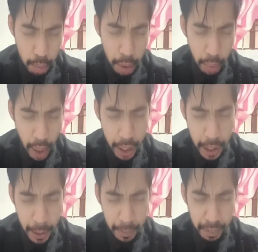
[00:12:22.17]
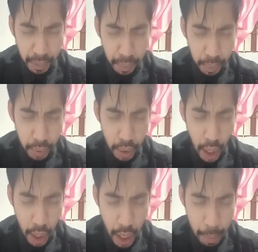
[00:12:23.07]
be ready.
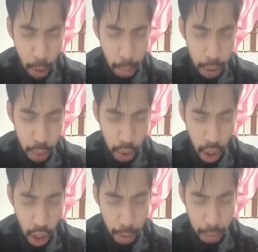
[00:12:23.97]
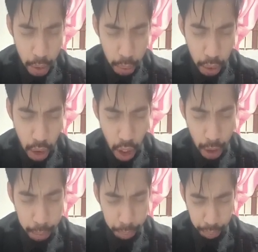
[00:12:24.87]
At any moment you come, you would
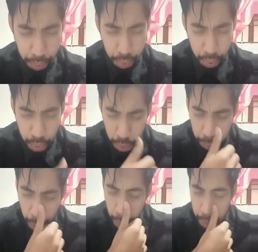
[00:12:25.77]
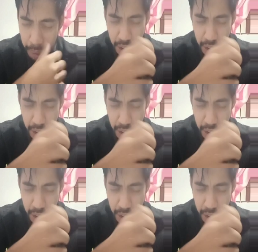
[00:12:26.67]
come maybe be